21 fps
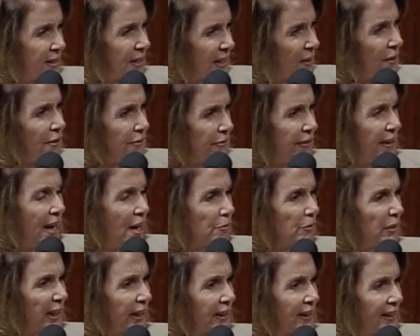in the
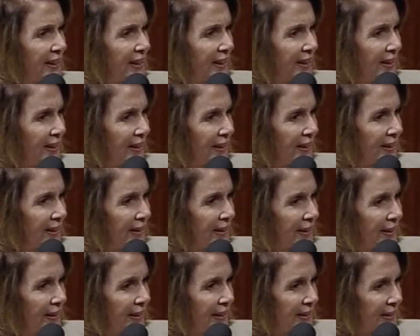family.
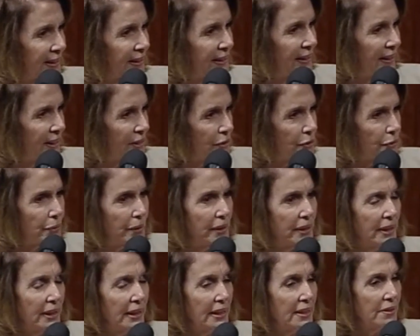It's an
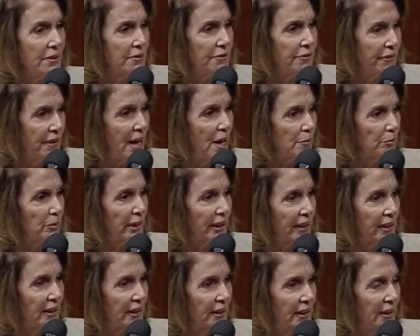injury in the
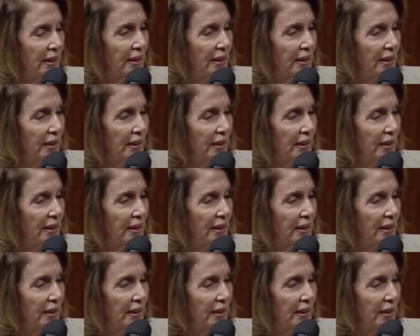family